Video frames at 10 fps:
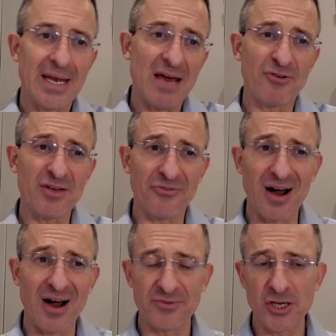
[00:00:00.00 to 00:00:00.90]
And every
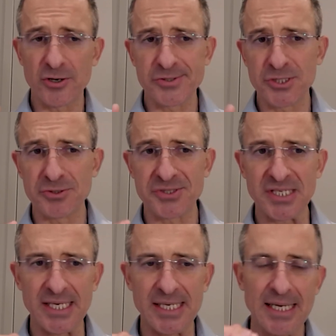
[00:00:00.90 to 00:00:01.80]
five years, you
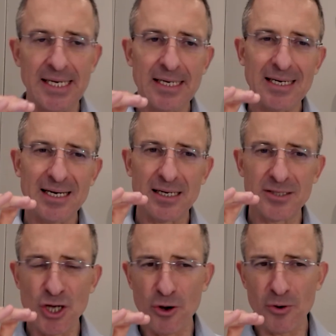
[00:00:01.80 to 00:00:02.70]
see
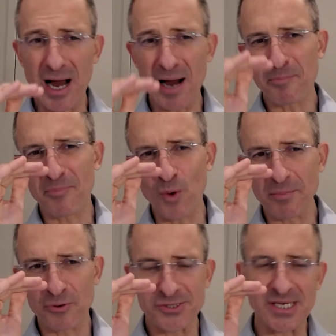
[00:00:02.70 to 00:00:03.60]
uh, you know, up
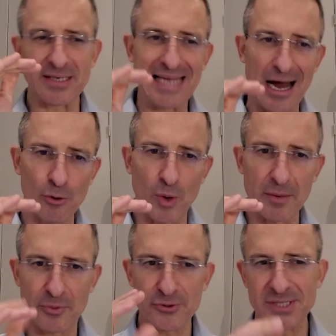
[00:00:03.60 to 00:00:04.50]
1%, down
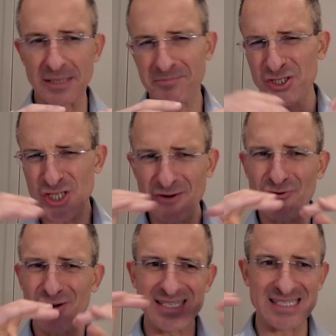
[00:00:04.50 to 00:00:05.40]
1%, but
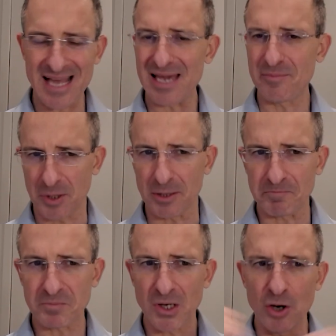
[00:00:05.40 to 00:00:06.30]
generally
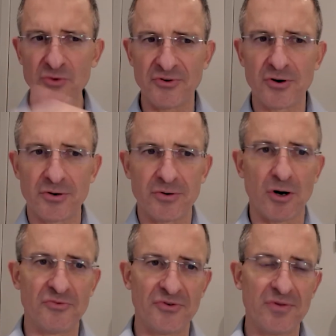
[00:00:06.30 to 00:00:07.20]
stable
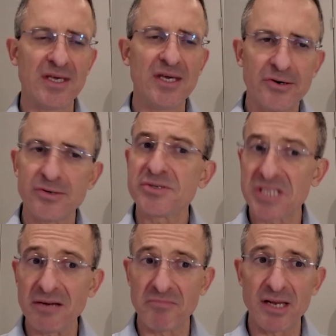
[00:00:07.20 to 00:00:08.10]
over, over the
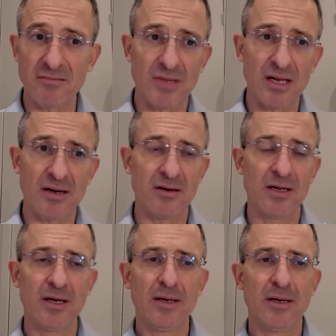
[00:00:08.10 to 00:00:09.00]
years and, and, and